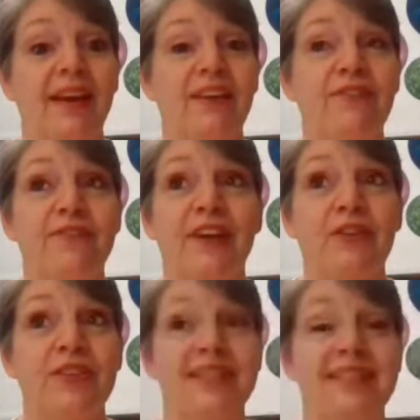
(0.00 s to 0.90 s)
I've
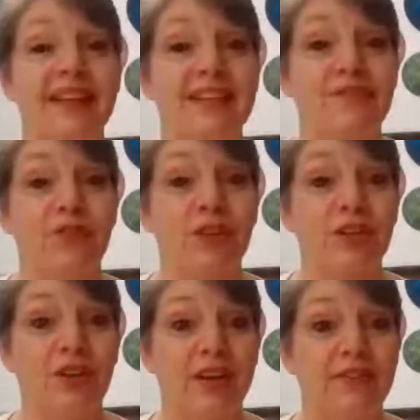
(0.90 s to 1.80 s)
found the slides
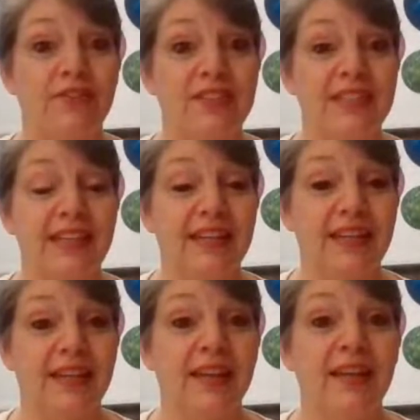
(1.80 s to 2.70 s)
for chronic
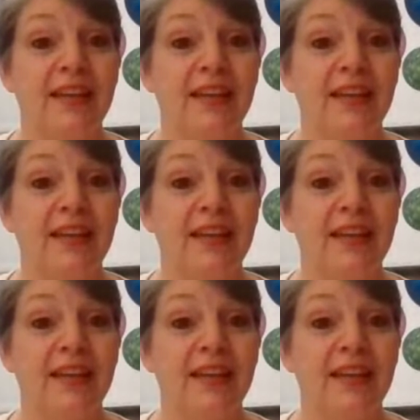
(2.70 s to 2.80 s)
fatigue.